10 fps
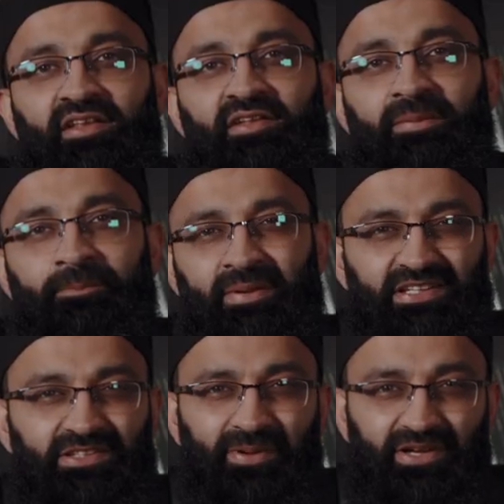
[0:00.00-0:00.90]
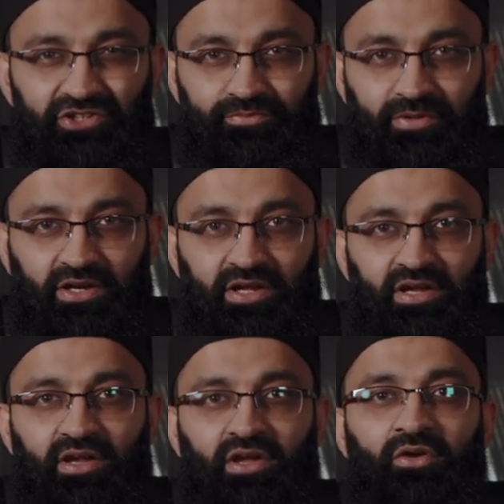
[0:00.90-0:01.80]
that the biggest punishment
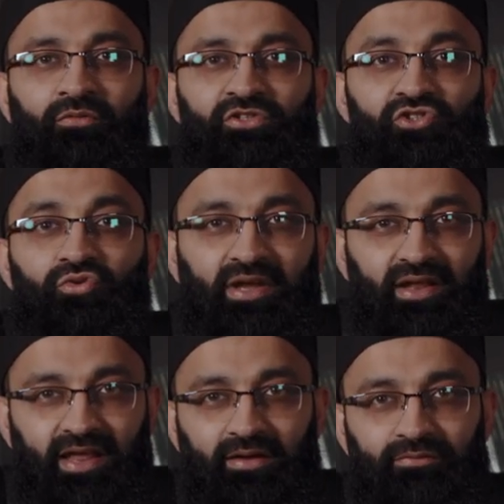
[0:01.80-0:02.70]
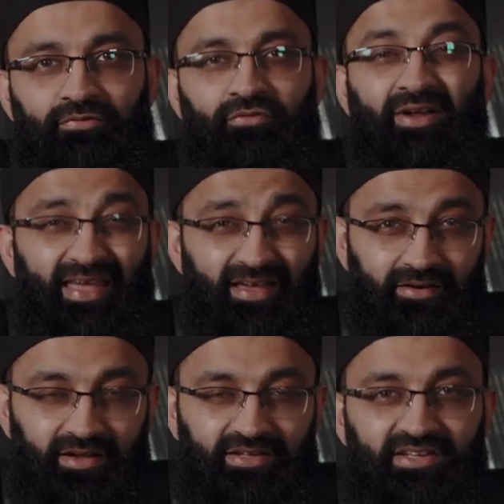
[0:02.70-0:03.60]
which you can have for
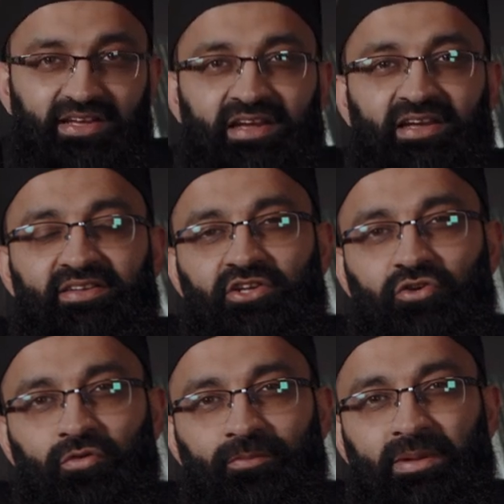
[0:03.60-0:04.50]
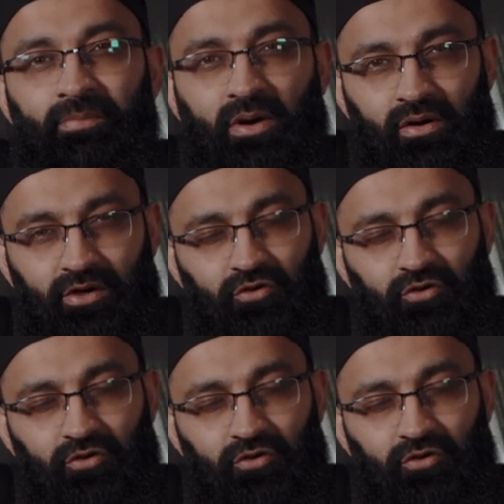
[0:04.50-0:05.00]
arrogance is that you will be barred,